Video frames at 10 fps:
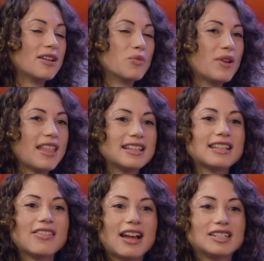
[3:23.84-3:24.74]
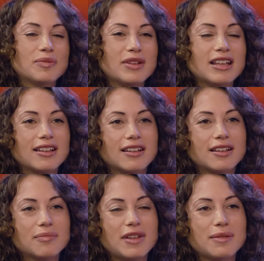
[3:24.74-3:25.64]
And when they said that to me,
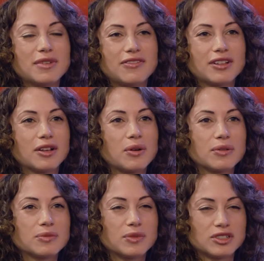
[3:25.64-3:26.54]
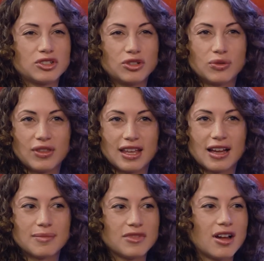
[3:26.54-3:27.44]
it made me feel like, Oh, well, do you think
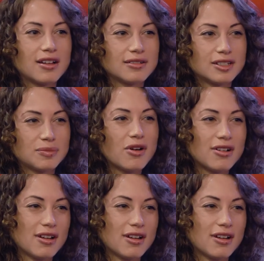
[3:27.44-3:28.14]
I'm not smart